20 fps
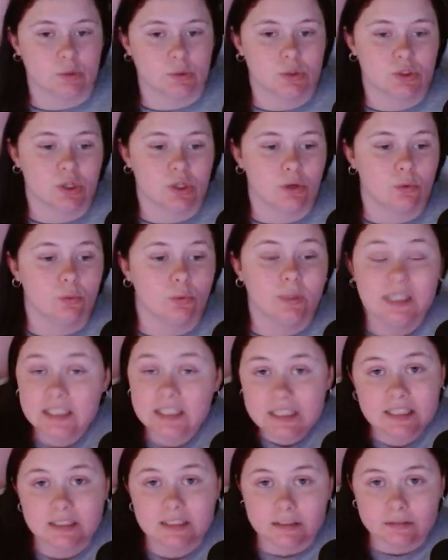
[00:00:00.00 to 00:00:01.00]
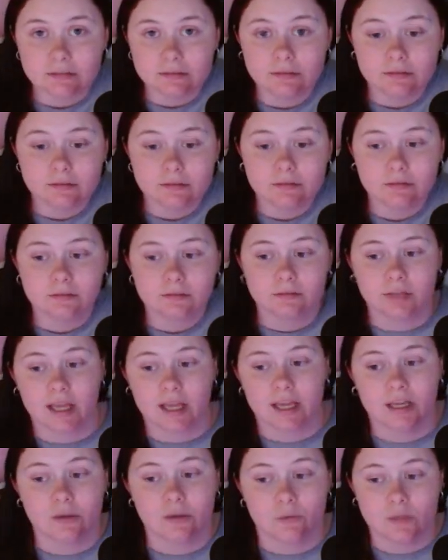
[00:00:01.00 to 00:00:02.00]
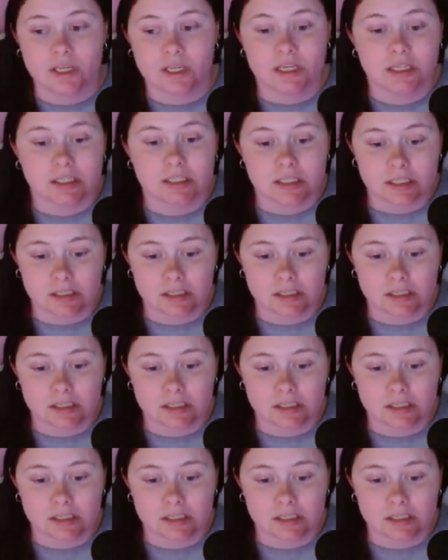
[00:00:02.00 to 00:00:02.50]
So we did. And it made